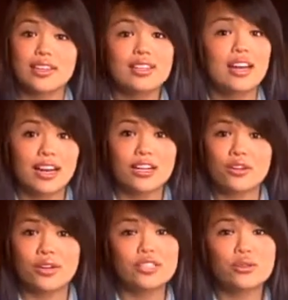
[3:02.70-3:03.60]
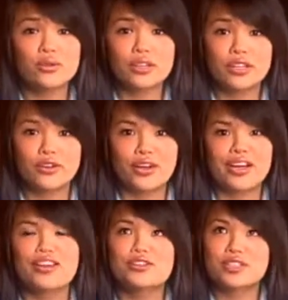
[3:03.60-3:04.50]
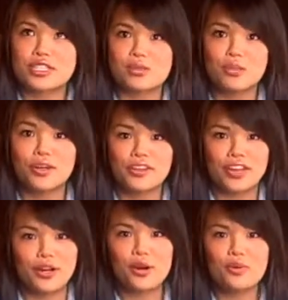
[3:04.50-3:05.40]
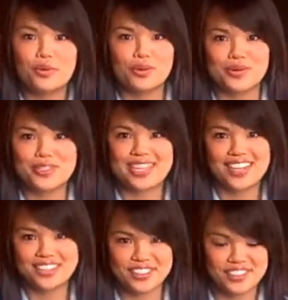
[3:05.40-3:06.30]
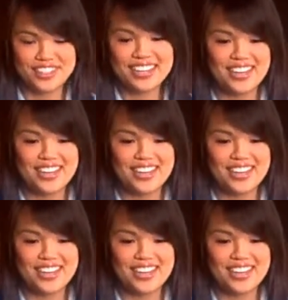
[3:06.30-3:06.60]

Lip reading: Yeah, no, I totally agree. There's this book that Oprah was actually...